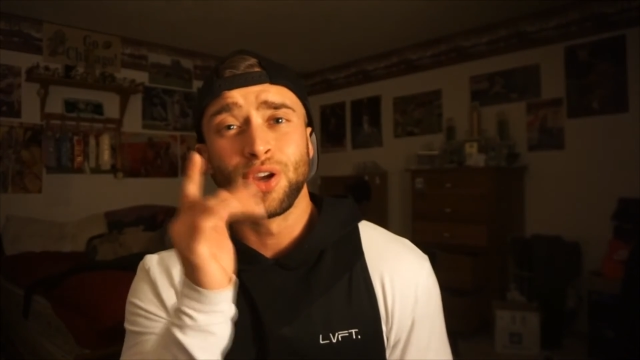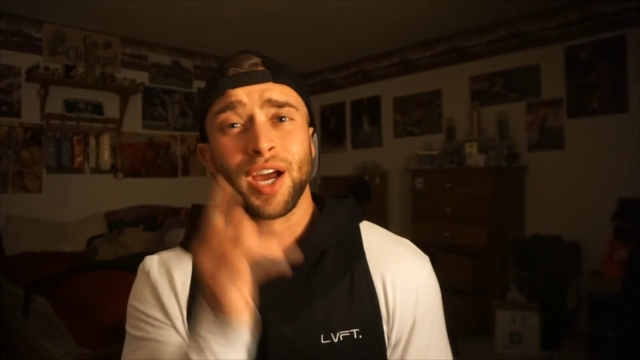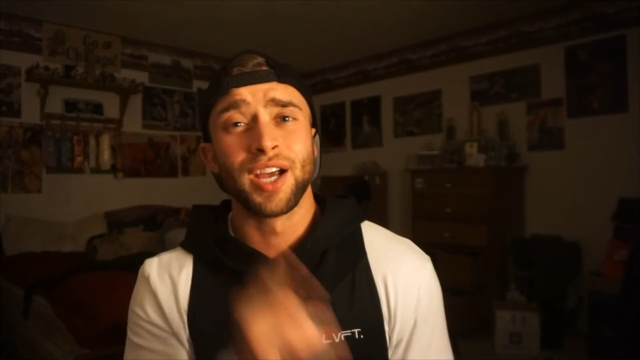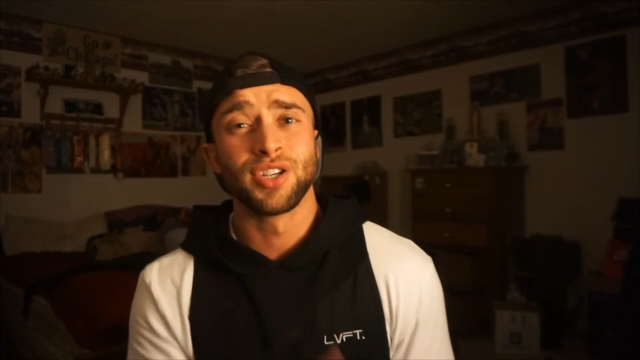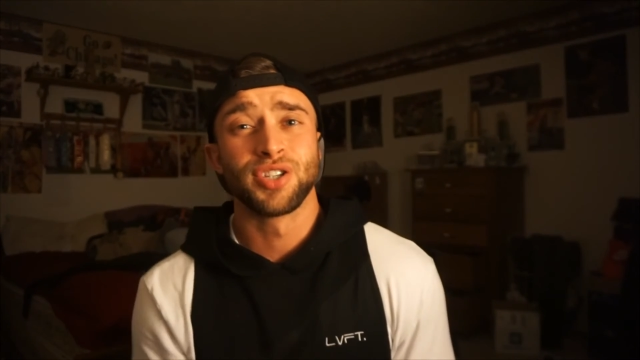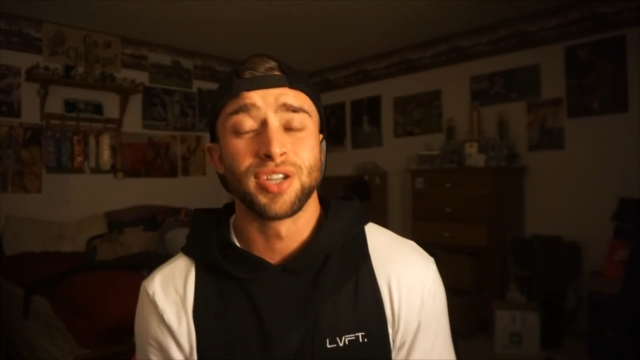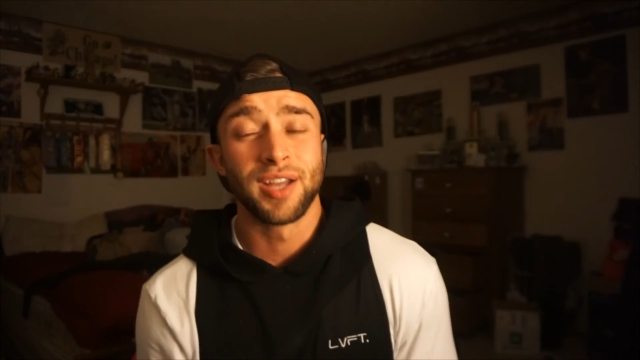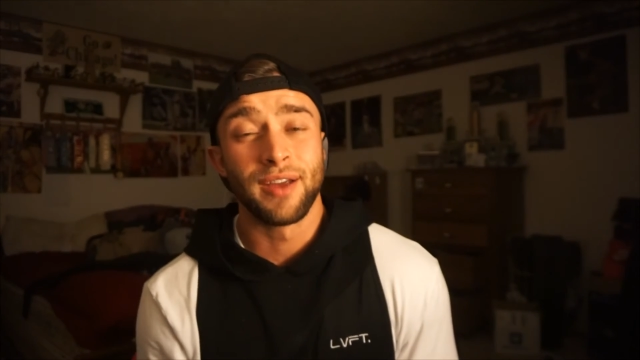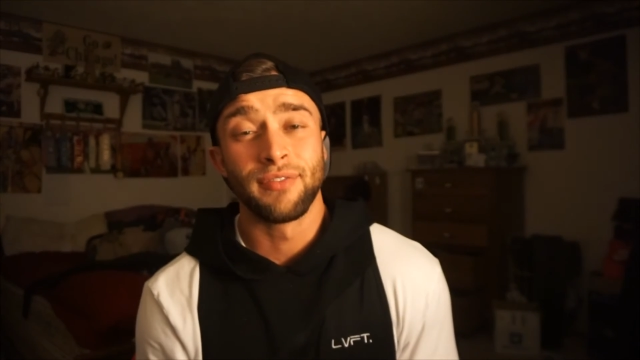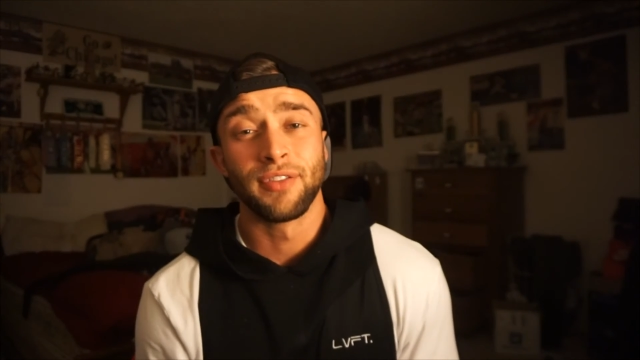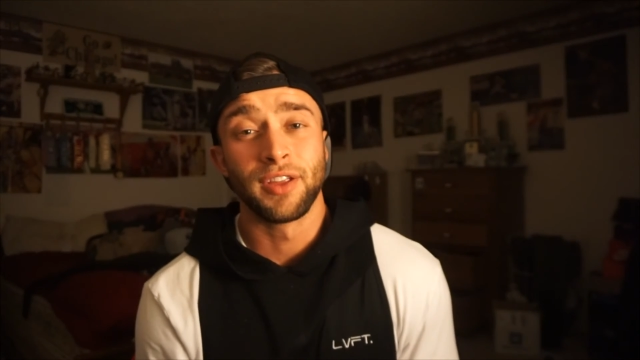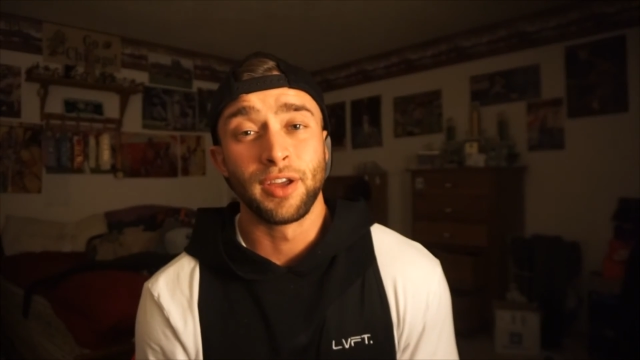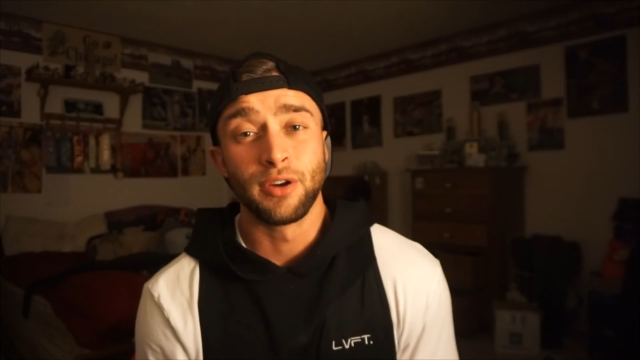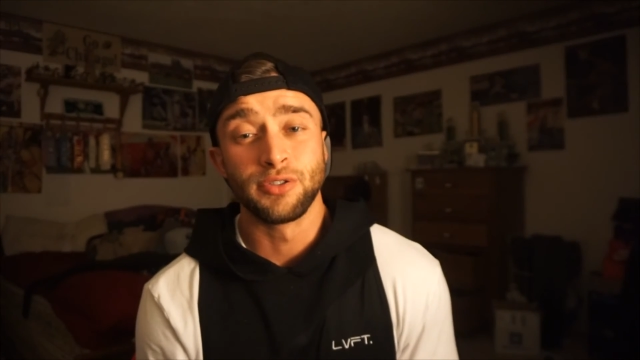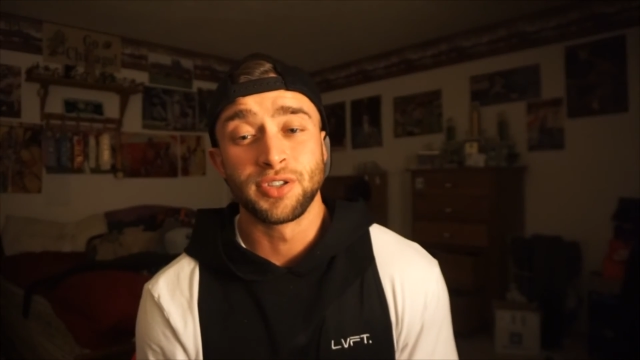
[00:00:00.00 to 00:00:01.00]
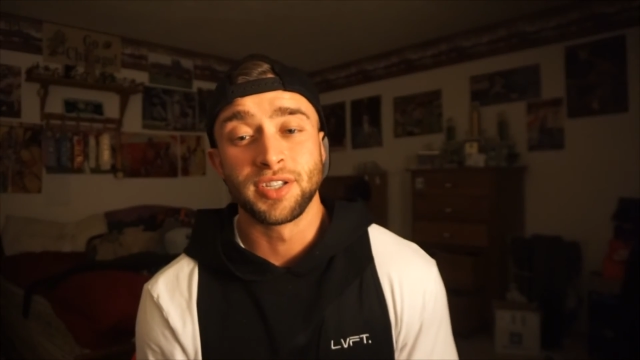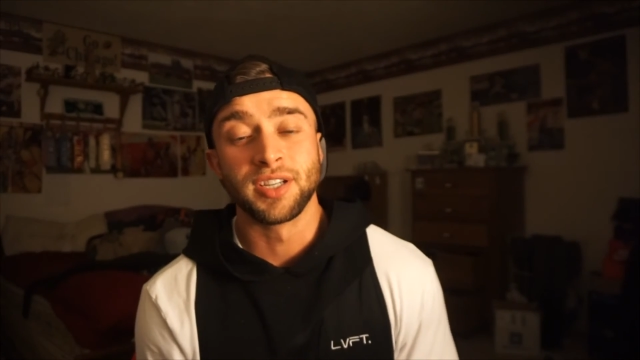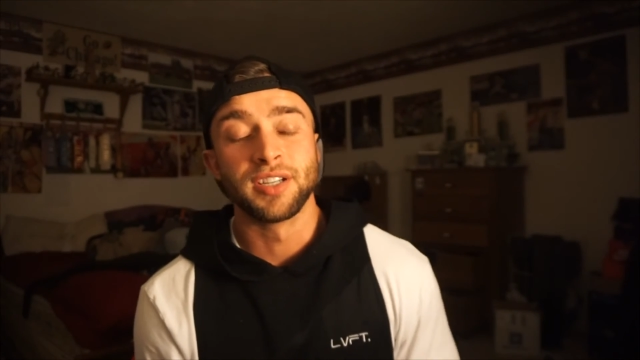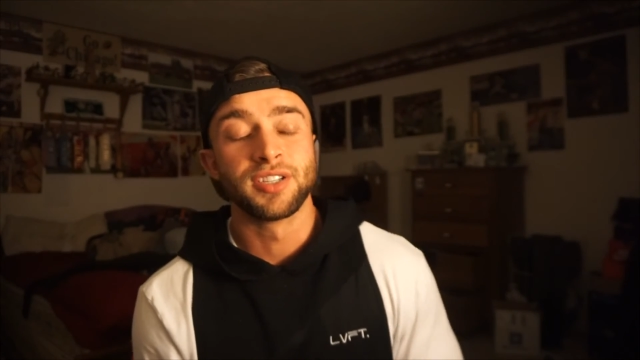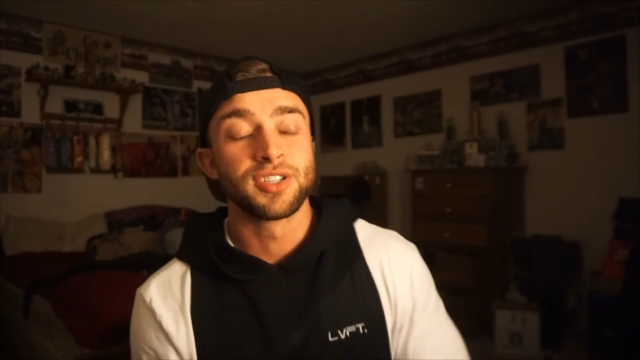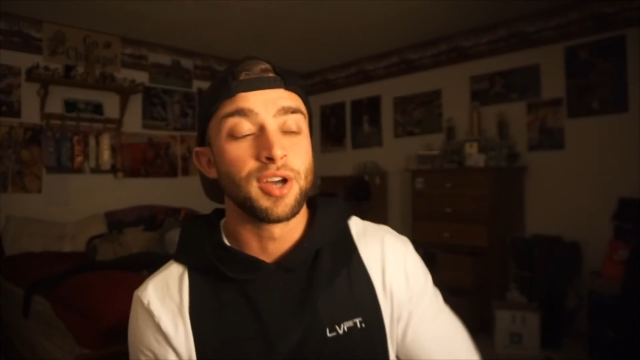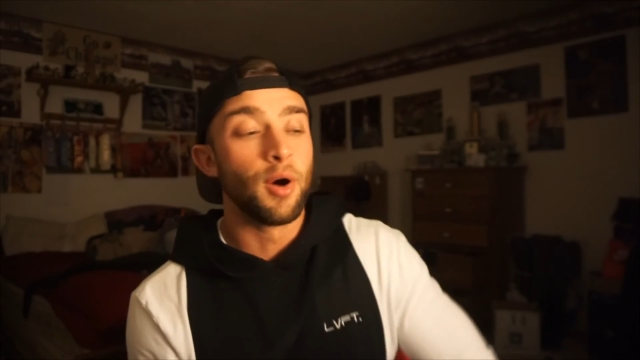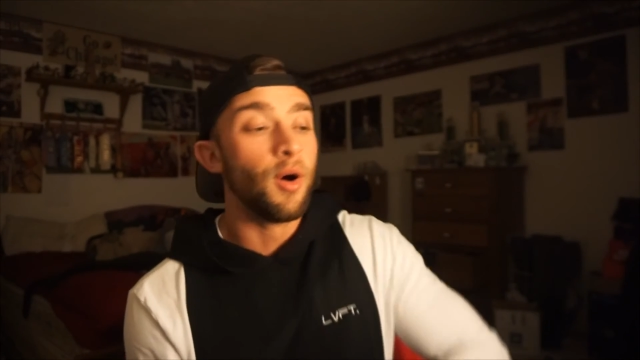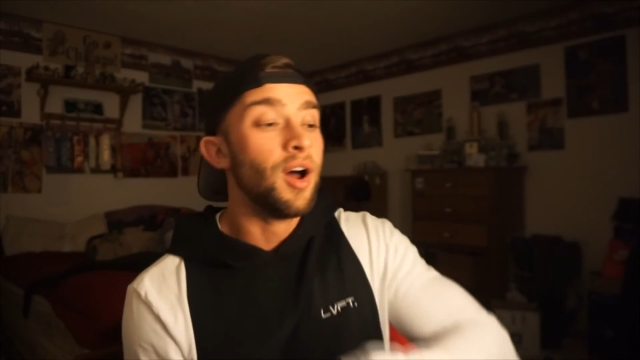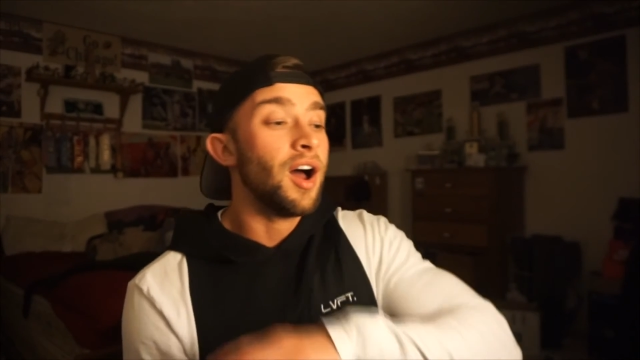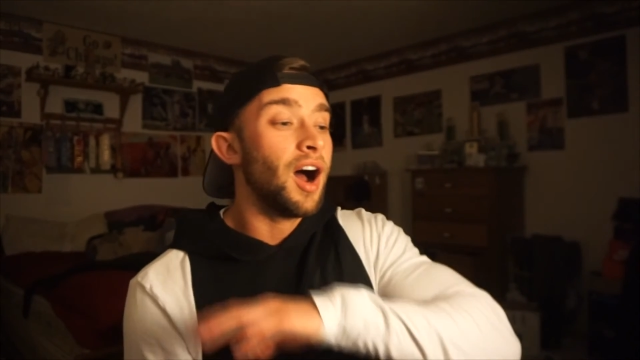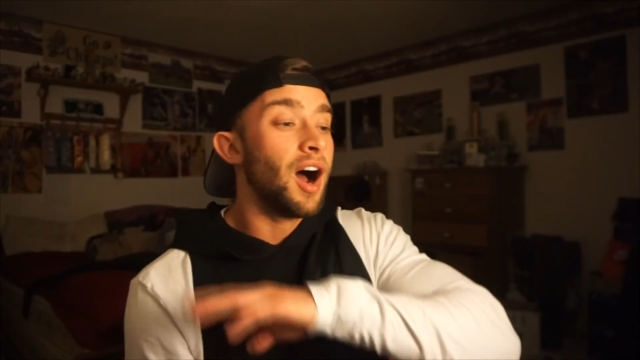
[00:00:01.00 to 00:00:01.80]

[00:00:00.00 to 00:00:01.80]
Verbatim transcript: guys should definitely go see. So